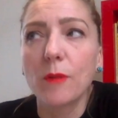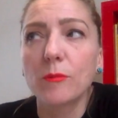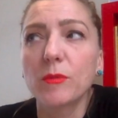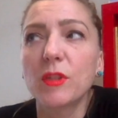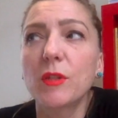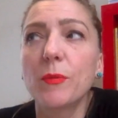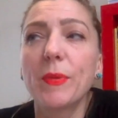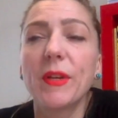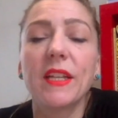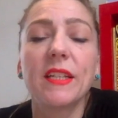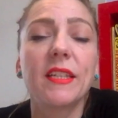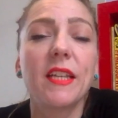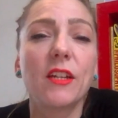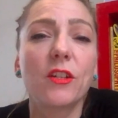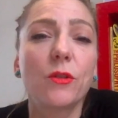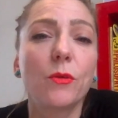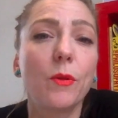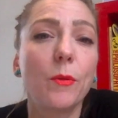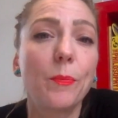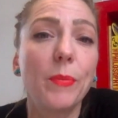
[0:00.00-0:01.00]
To be a
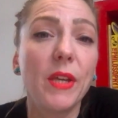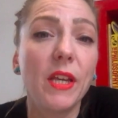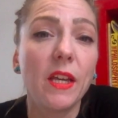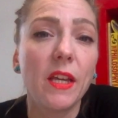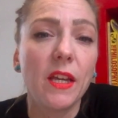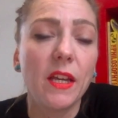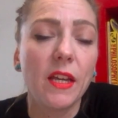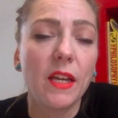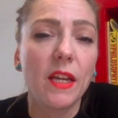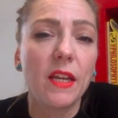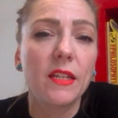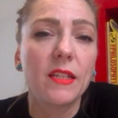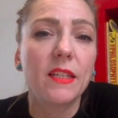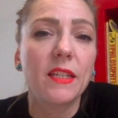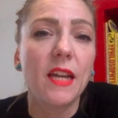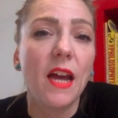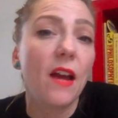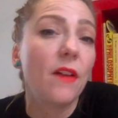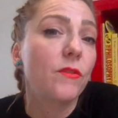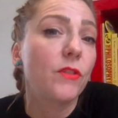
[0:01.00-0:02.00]
sexual being is
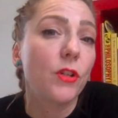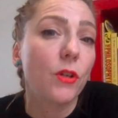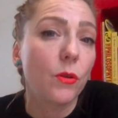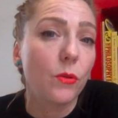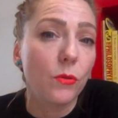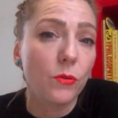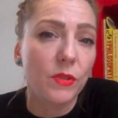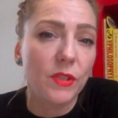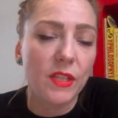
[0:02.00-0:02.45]
to have your own